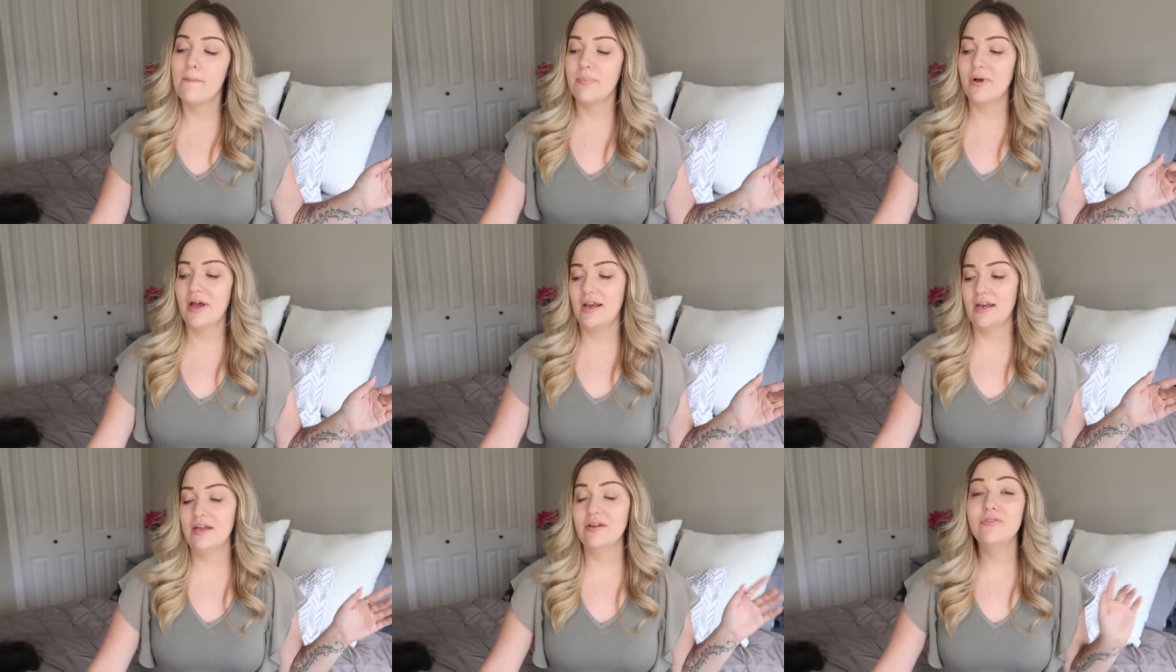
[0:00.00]

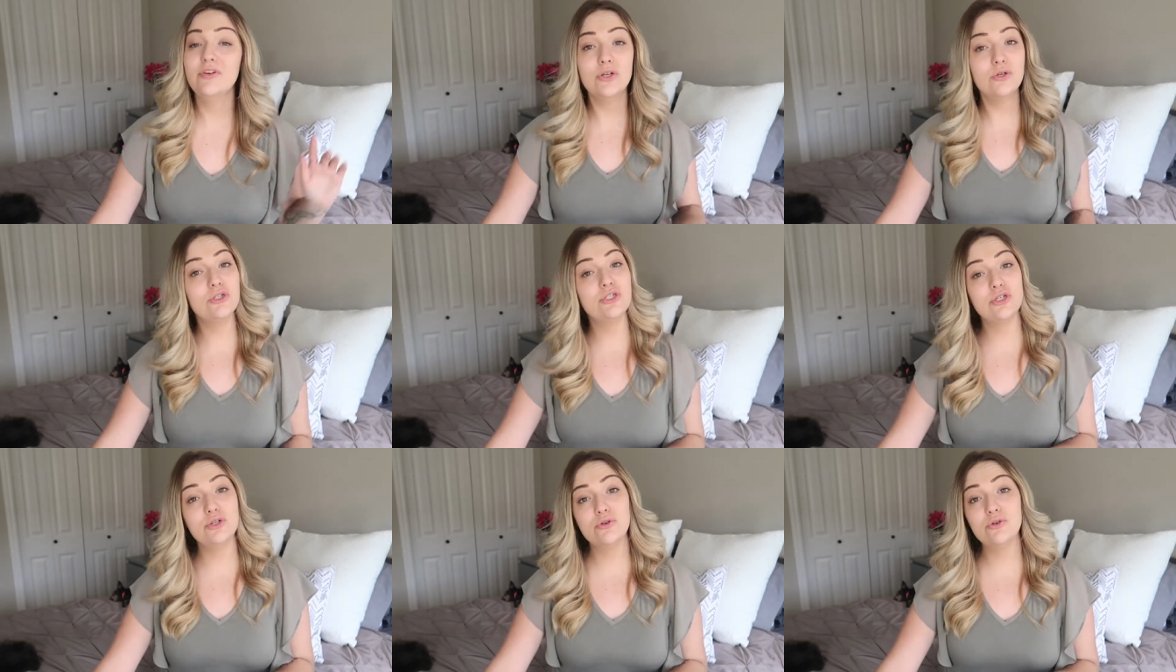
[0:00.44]
But if
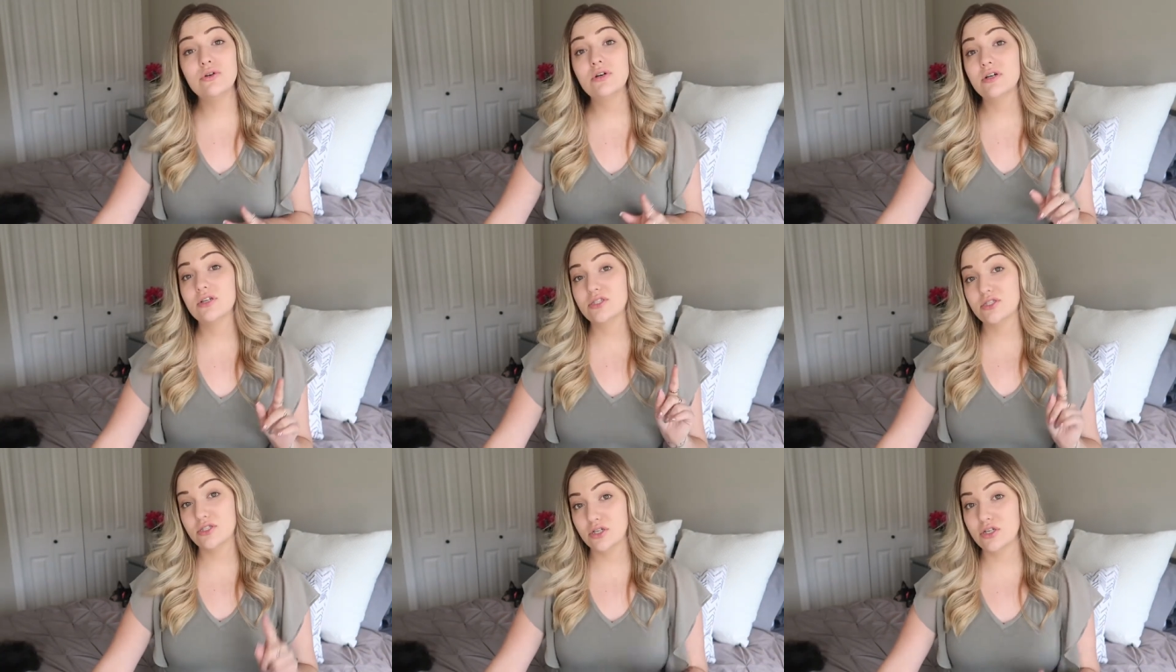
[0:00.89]
you
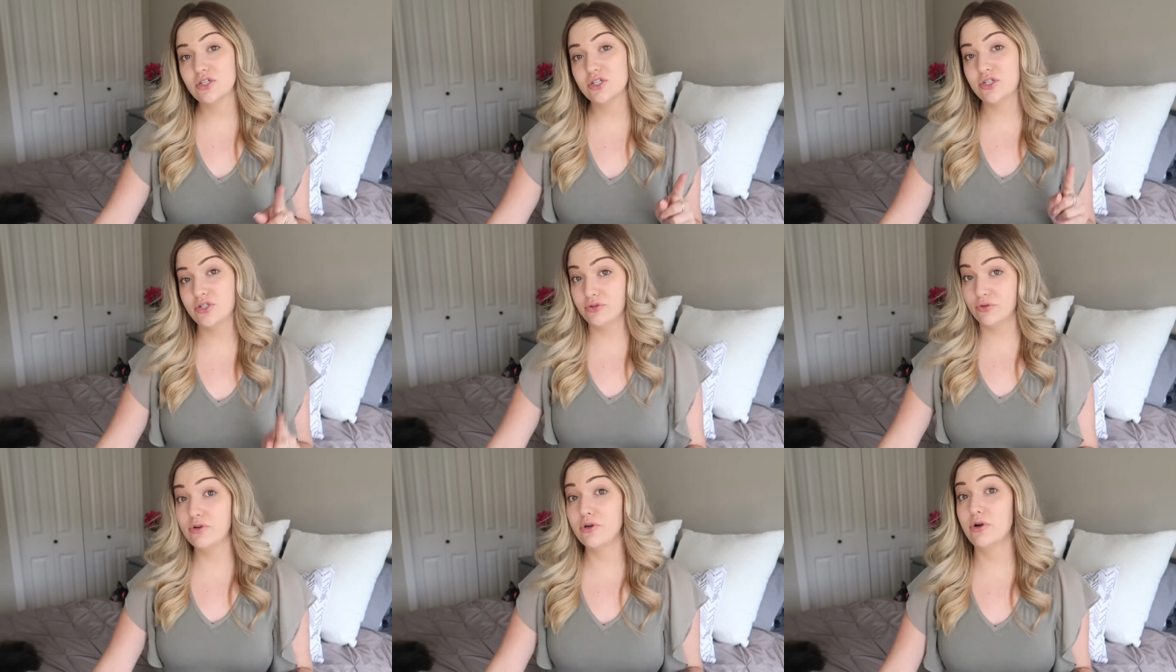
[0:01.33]
do
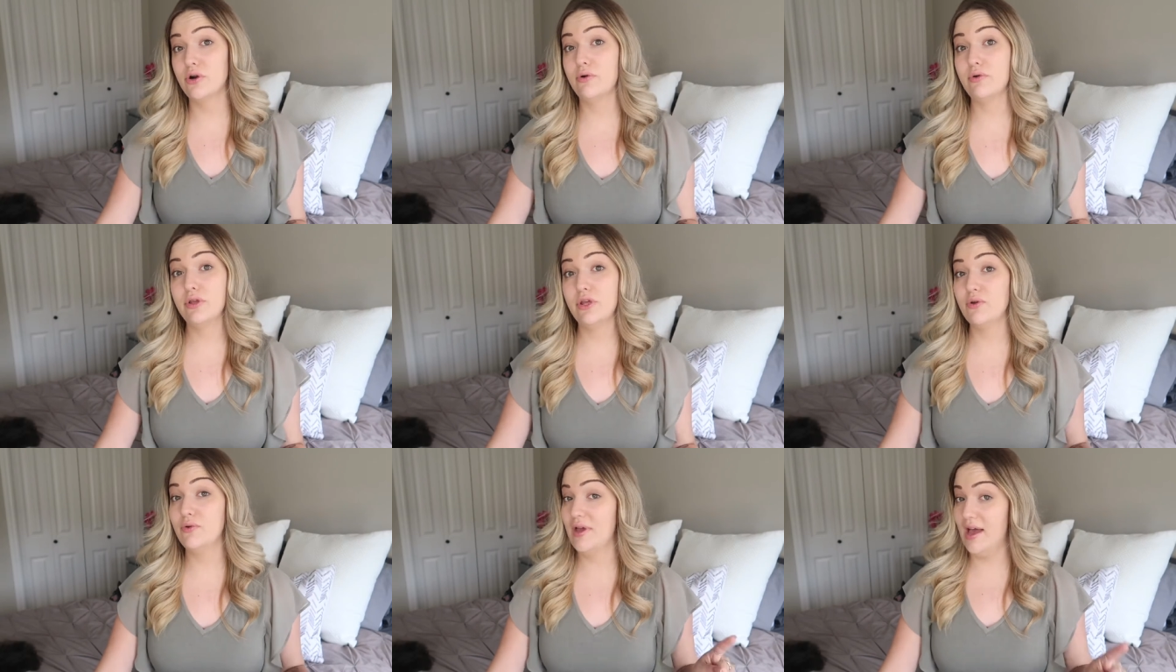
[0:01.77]
search
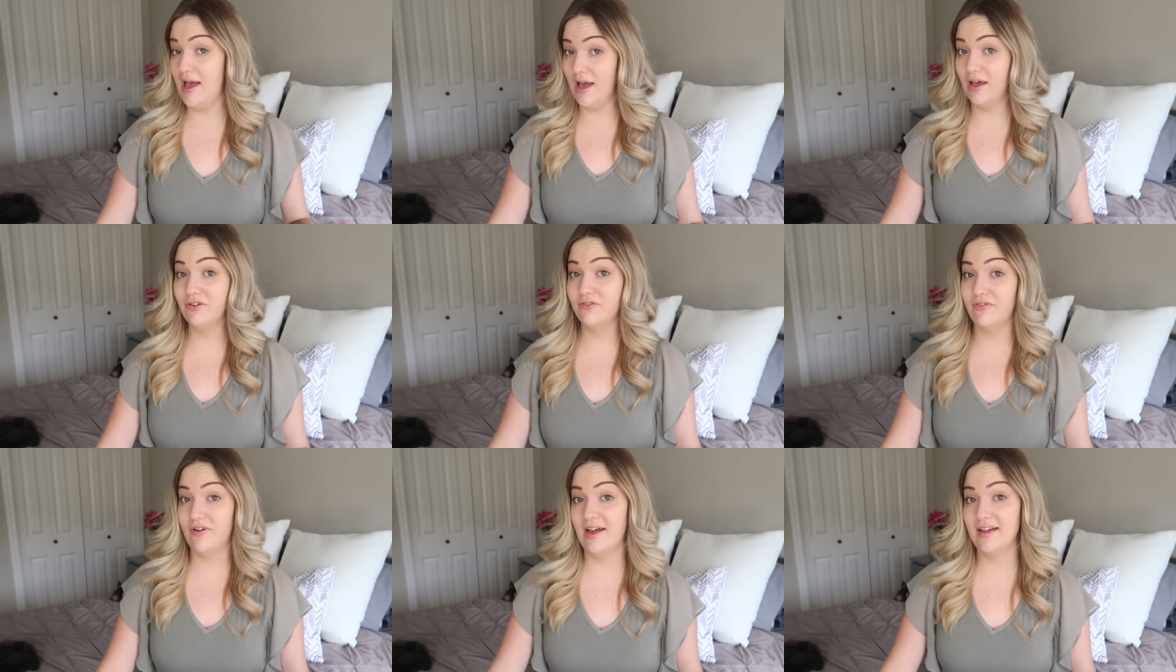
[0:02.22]
through, you
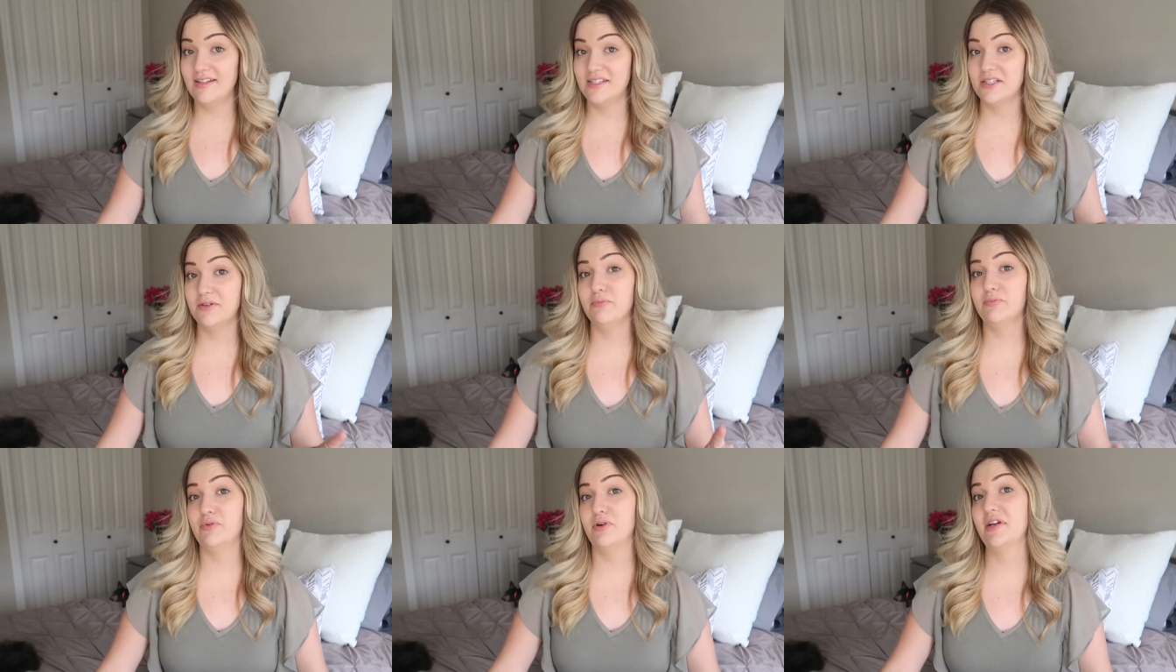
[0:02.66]
can find
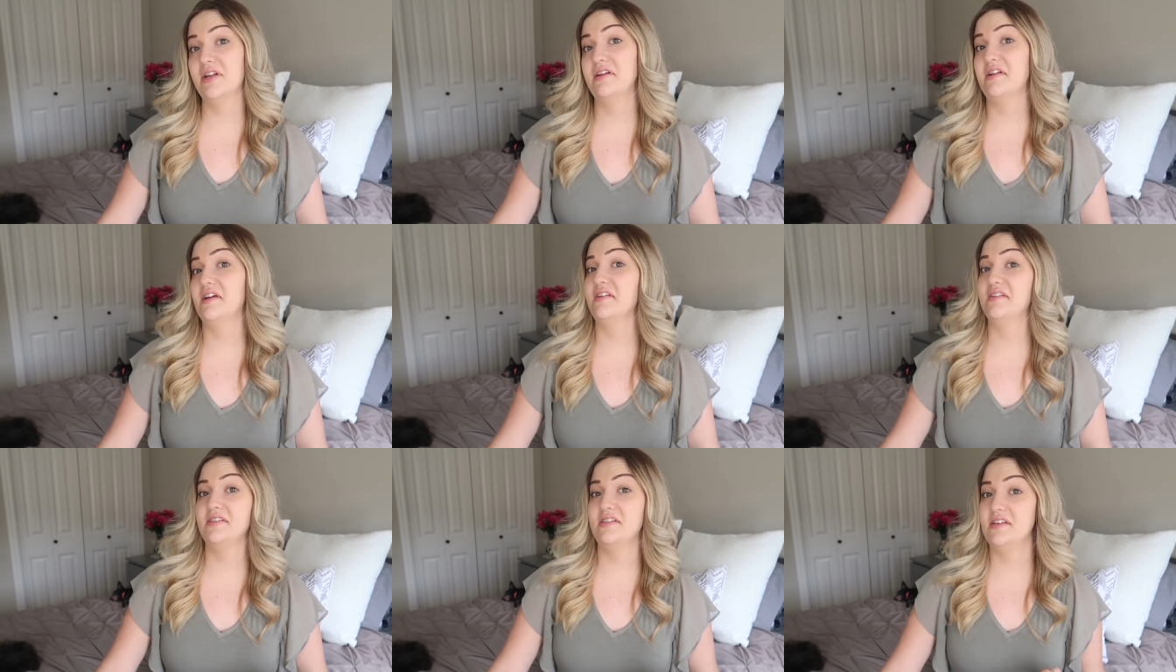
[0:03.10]
some pretty
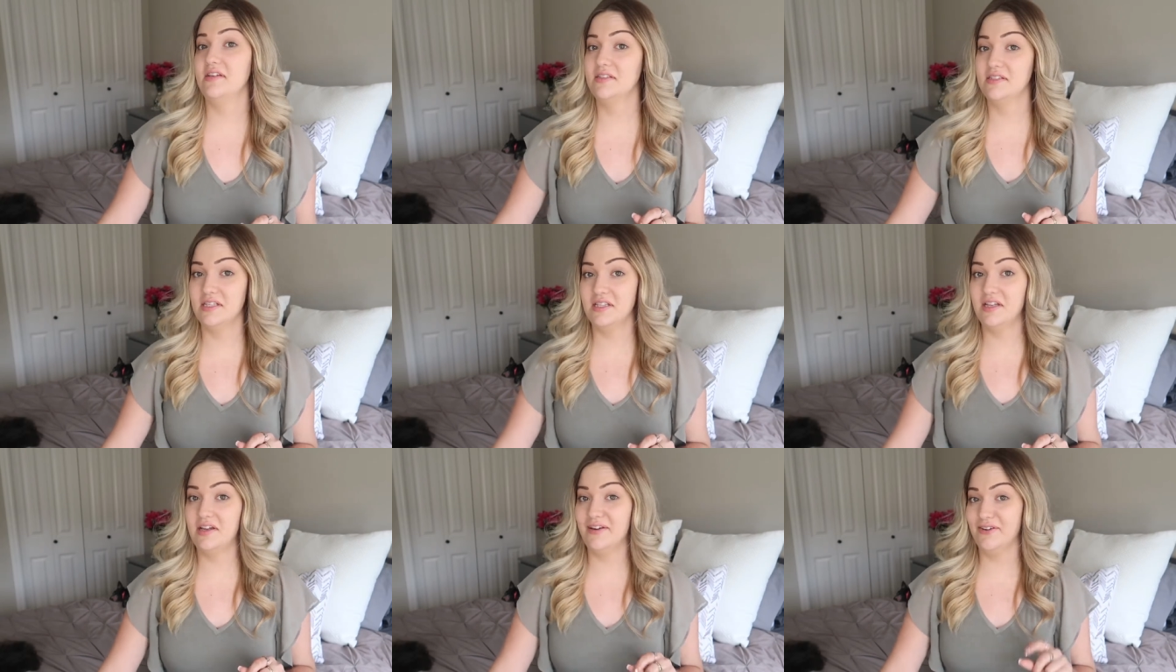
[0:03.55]
nice
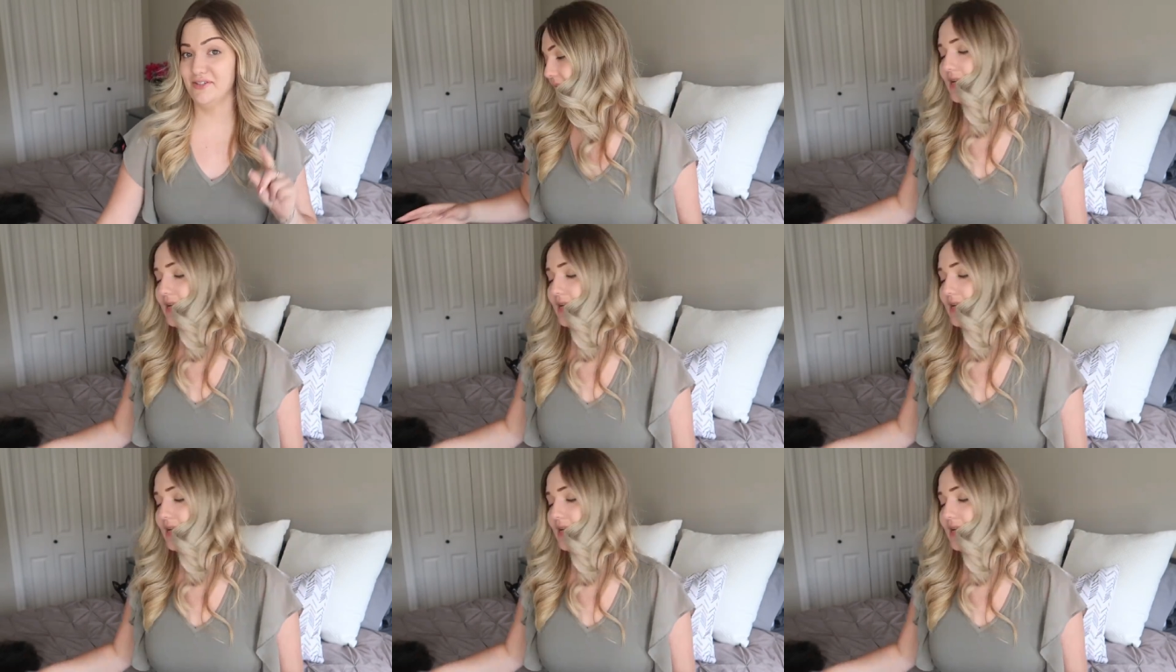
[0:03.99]
things in there.